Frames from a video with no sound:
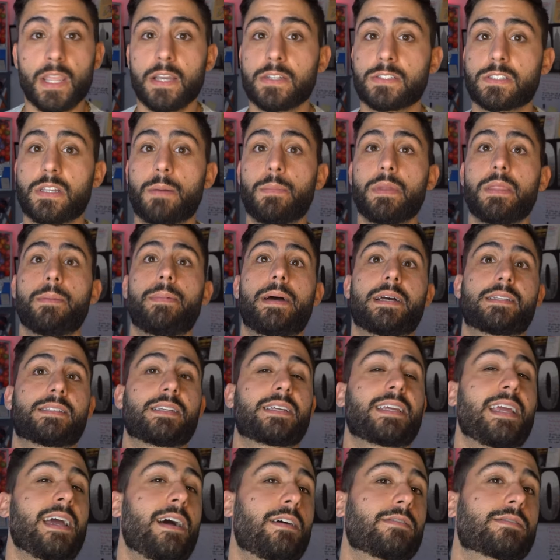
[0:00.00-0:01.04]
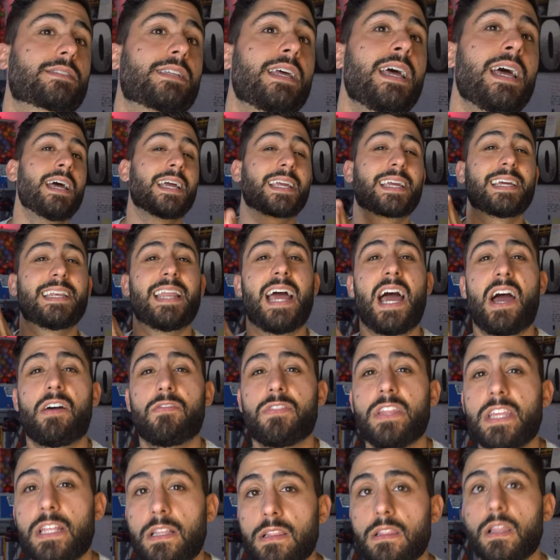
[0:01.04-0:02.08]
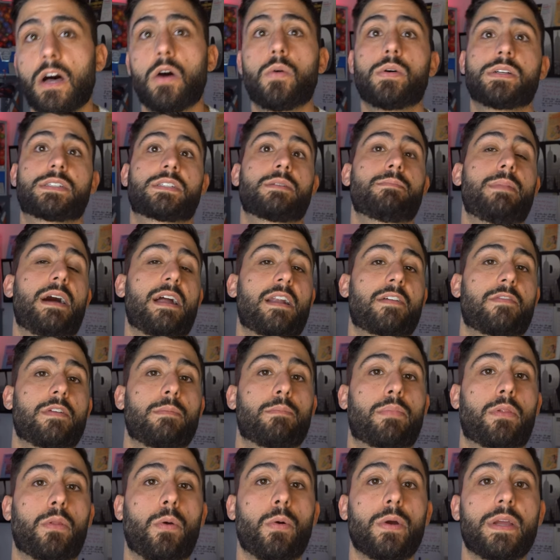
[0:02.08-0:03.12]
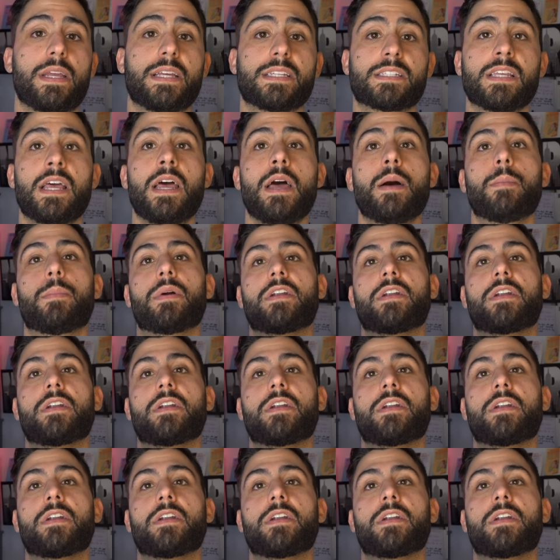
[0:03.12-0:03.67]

Some of the best accounts can have the lowest amount of employees,